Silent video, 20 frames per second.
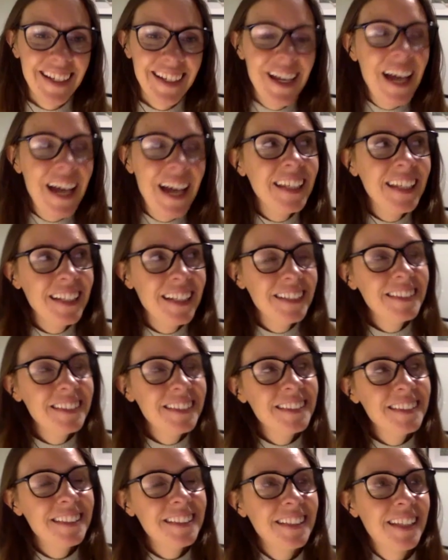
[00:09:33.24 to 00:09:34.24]
And the
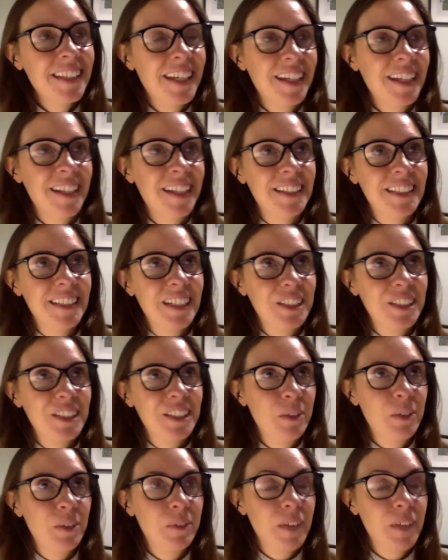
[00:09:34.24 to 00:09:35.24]
interesting thing is
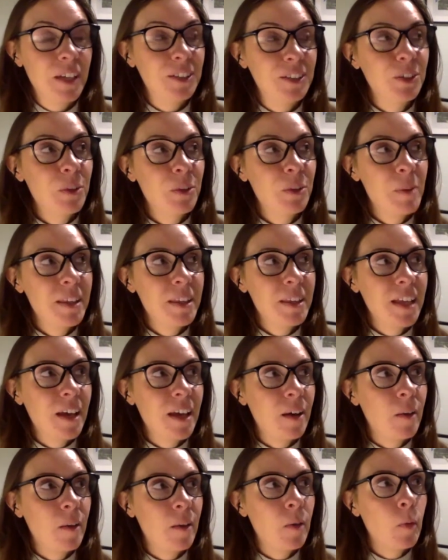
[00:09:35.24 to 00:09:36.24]
actually that you talk about that.
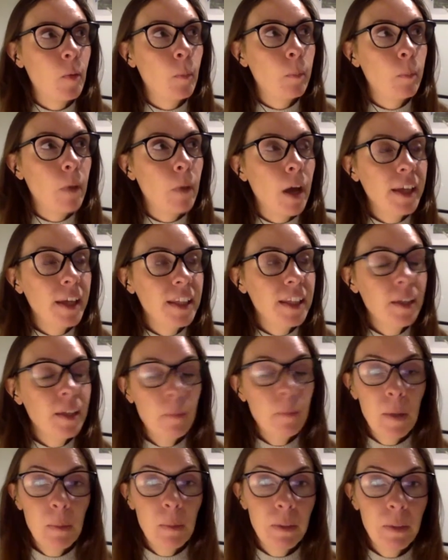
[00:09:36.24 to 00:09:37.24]
I think
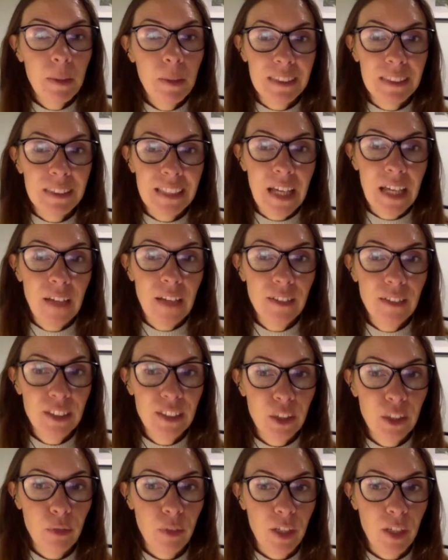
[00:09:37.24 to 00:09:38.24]
people themselves
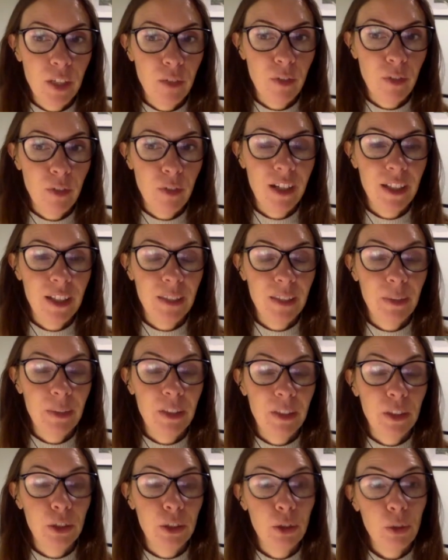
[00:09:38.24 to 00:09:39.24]
don't really realize what their
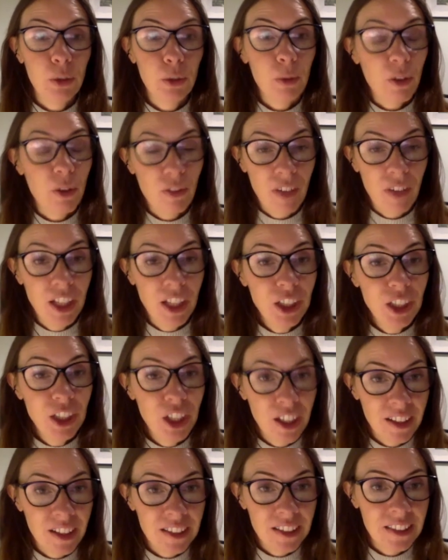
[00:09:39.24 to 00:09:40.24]
true motivation is.